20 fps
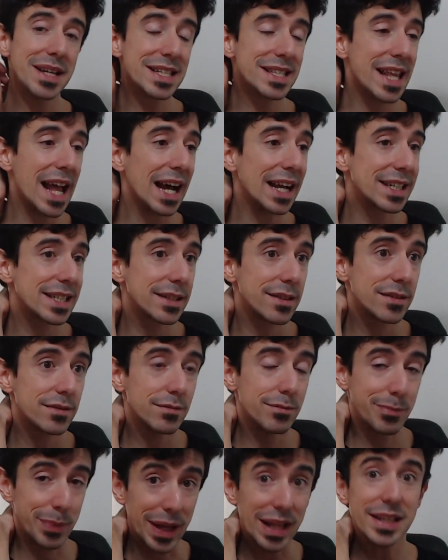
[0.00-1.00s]
is that
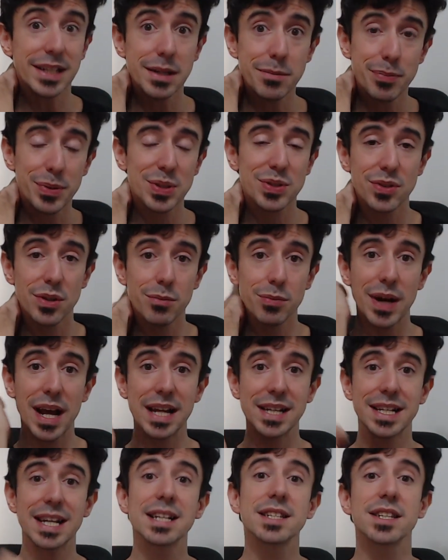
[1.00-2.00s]
building a personal
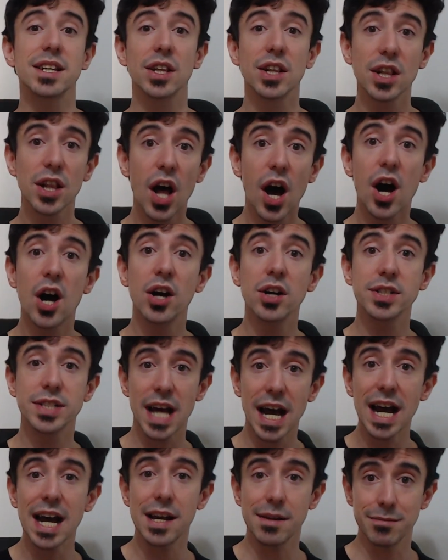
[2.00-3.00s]
brand takes a long
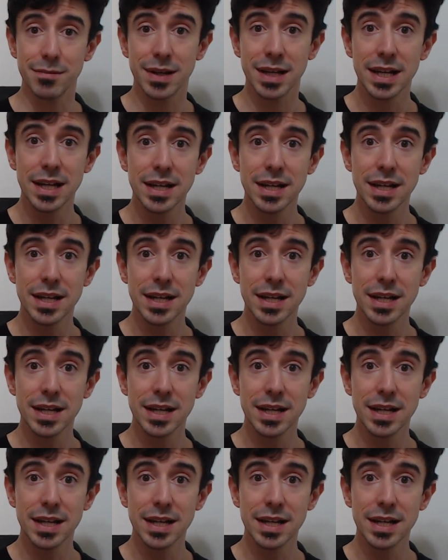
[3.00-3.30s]
time.